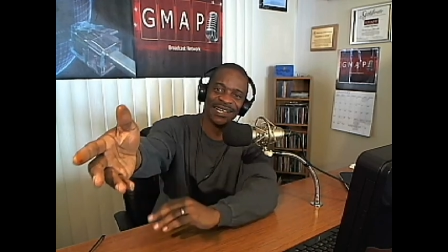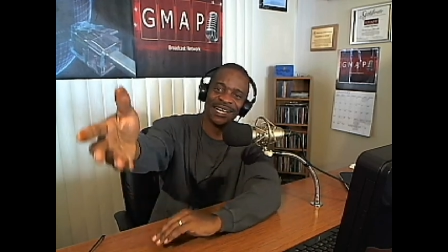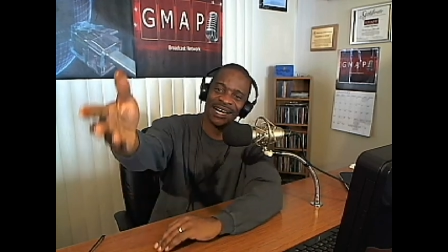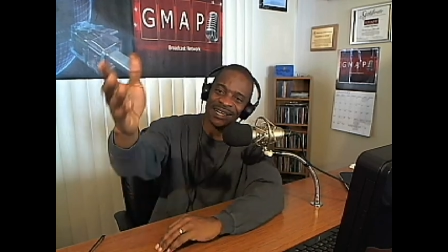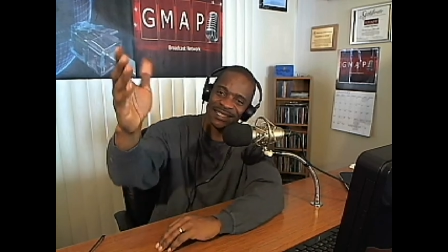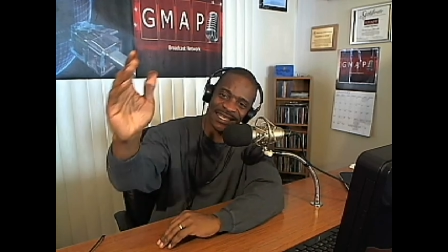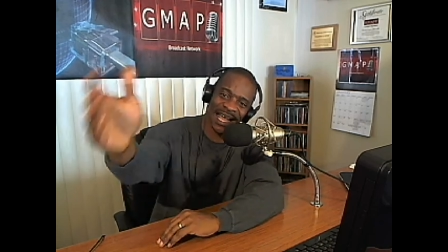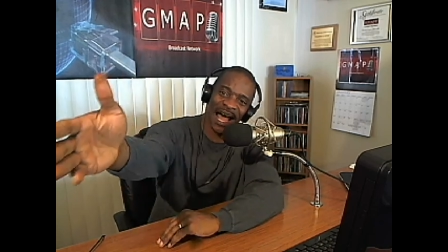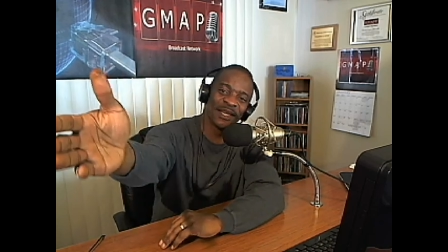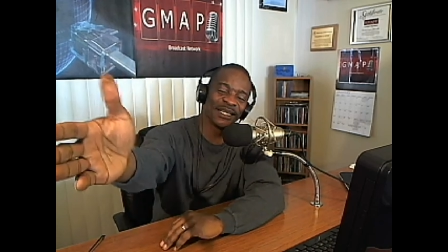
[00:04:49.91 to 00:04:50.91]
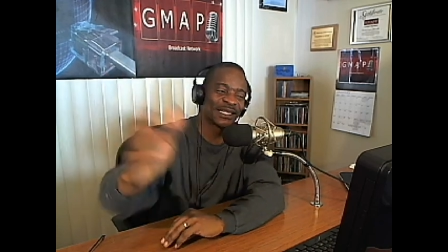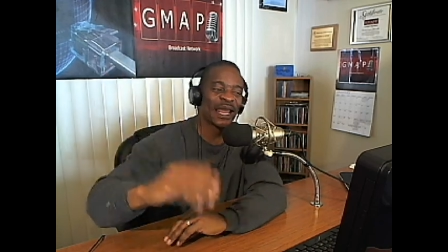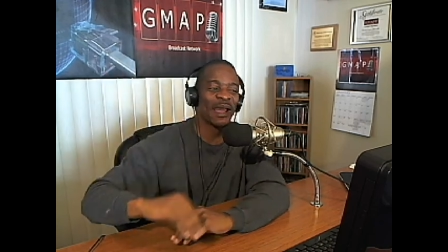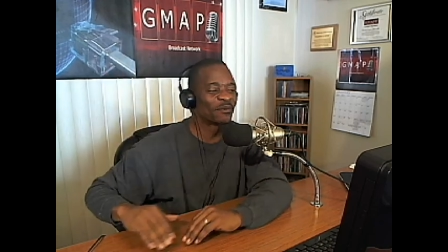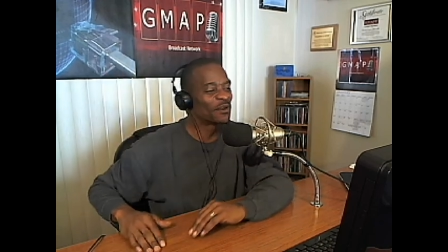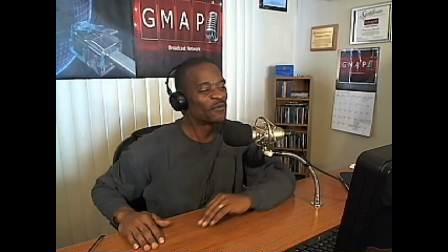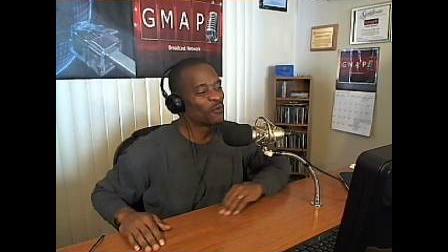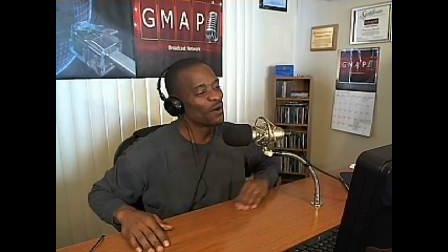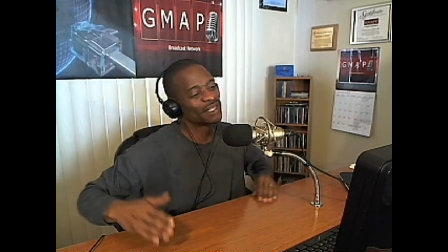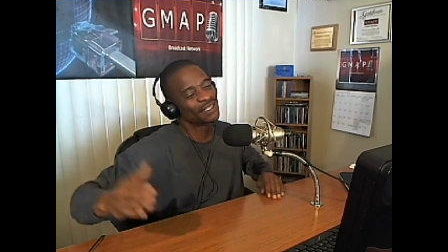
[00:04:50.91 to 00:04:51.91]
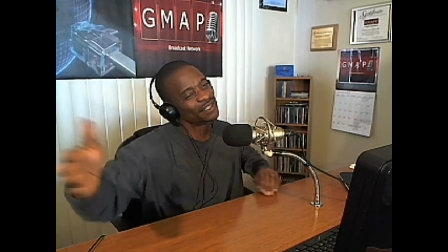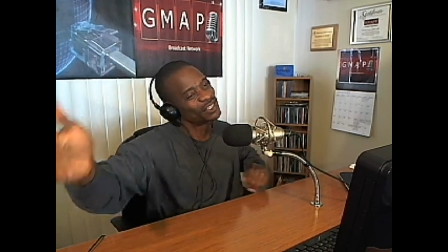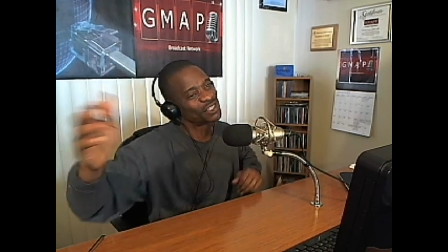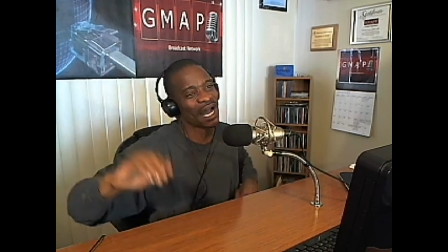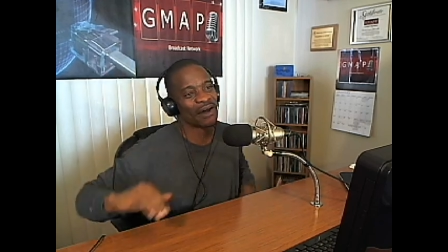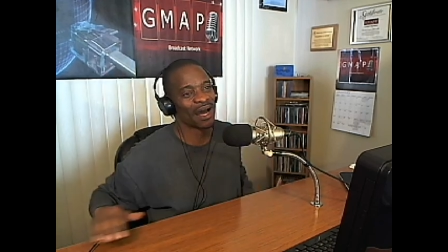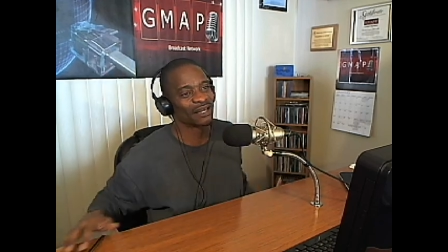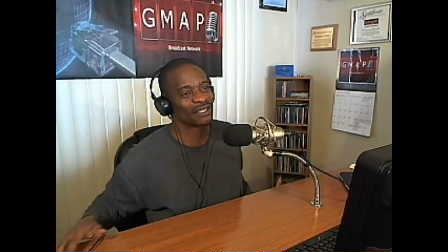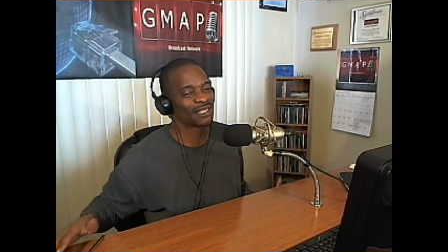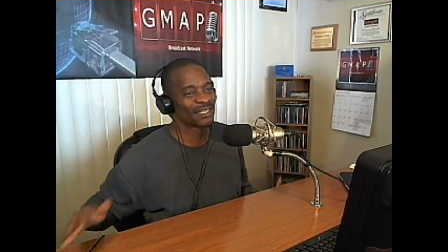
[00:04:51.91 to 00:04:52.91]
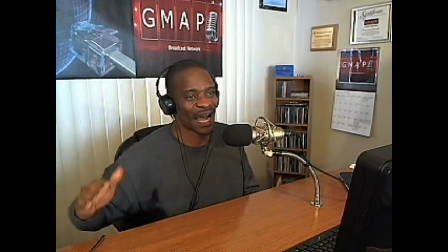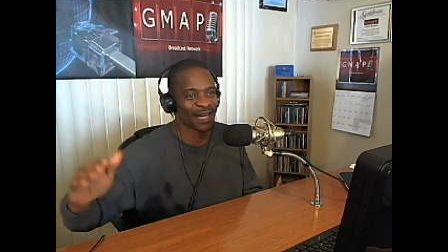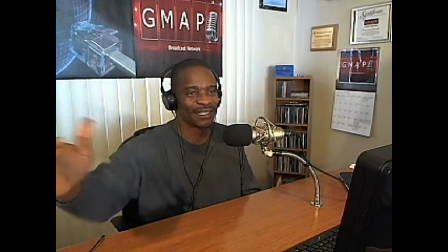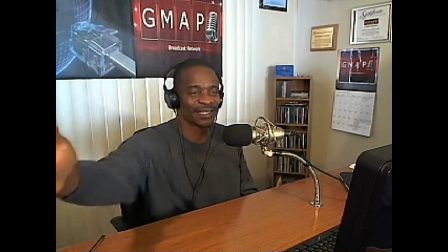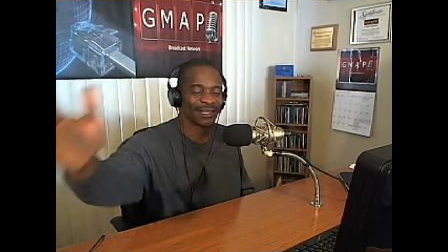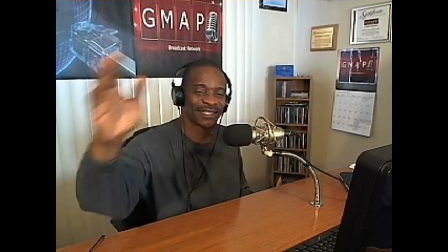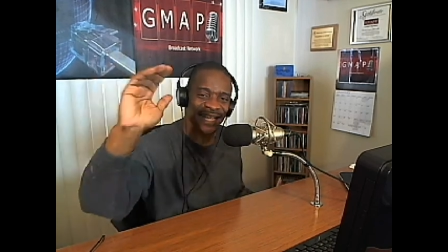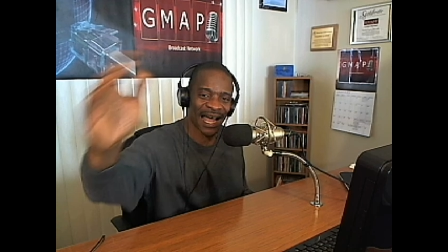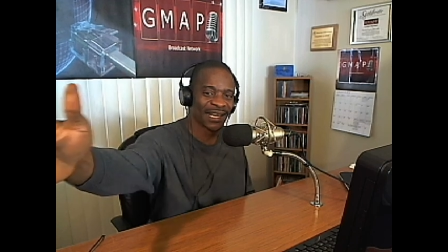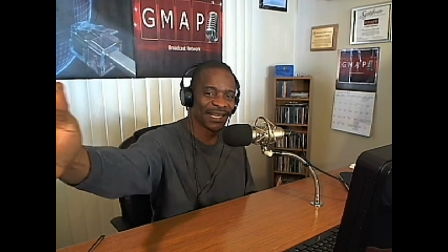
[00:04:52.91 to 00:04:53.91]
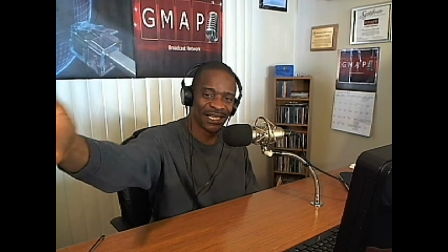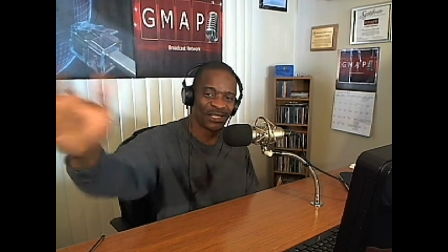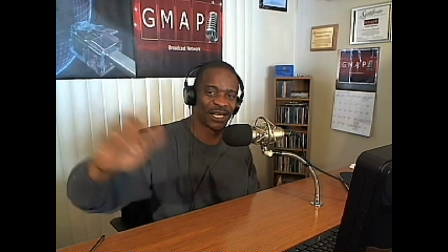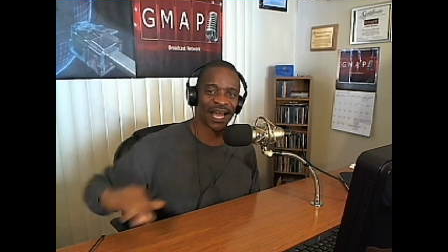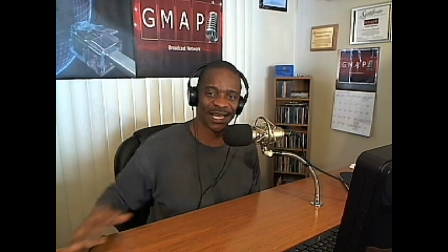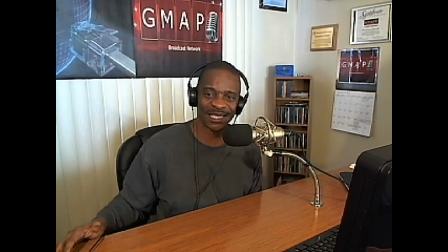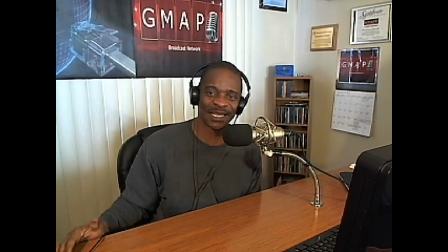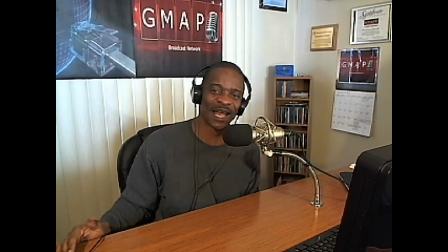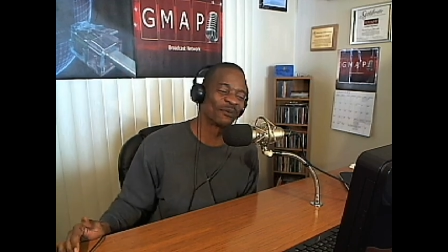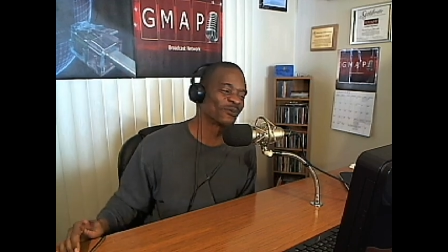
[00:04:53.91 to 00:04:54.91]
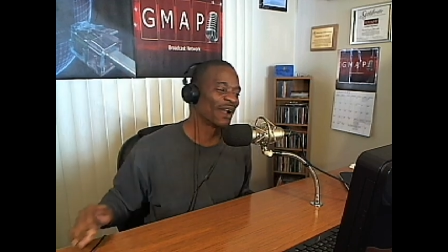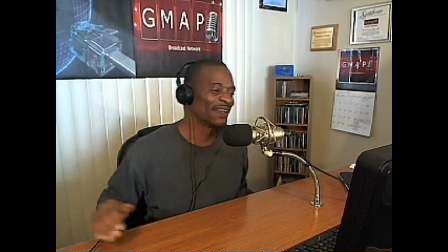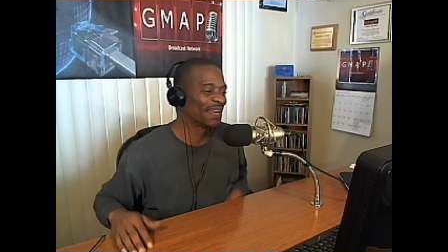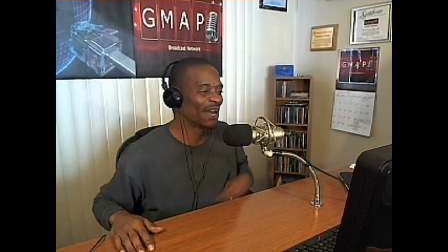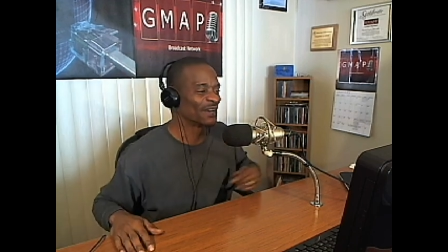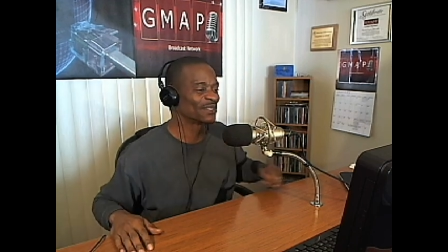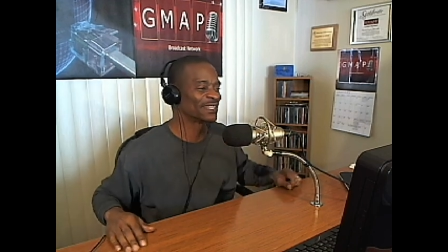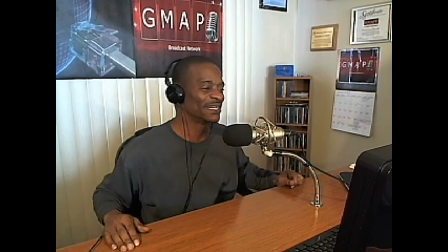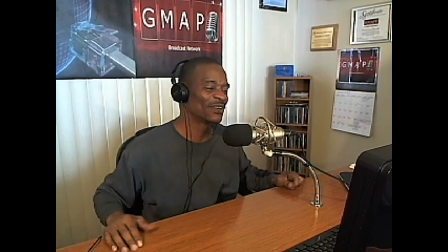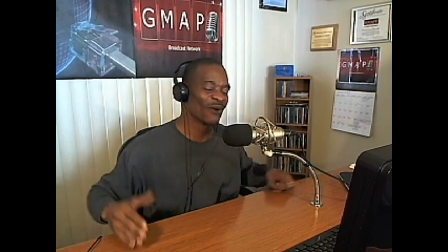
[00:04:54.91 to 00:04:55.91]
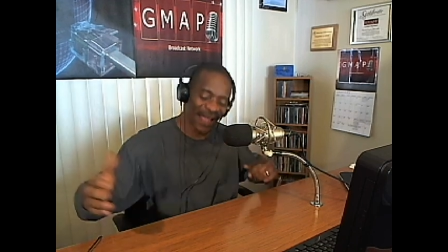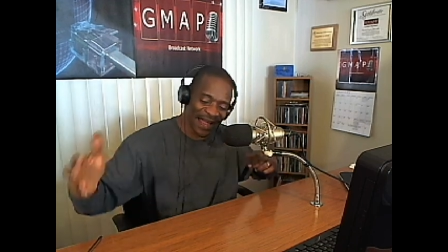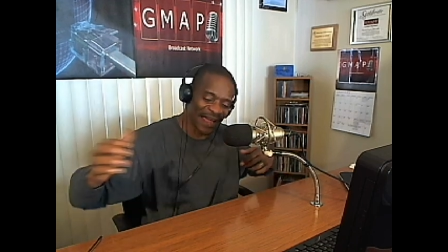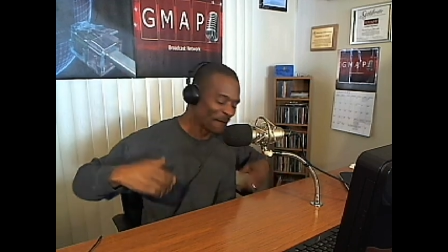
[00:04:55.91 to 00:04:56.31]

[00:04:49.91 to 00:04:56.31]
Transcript: Uh, Scotty Stamps. If you want to send a shout out to Scotty, Scotty and Jackie Stamps right now, see, go ahead.